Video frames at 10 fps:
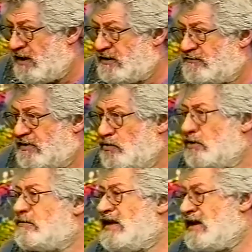And if there
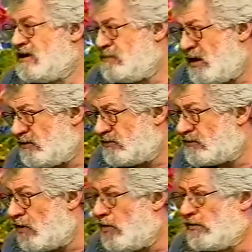would be any
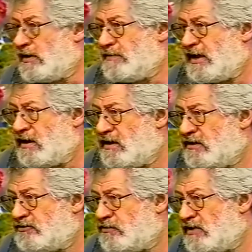basis, only
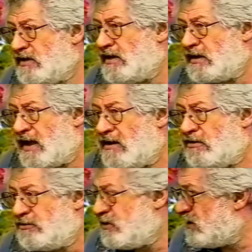because we allowed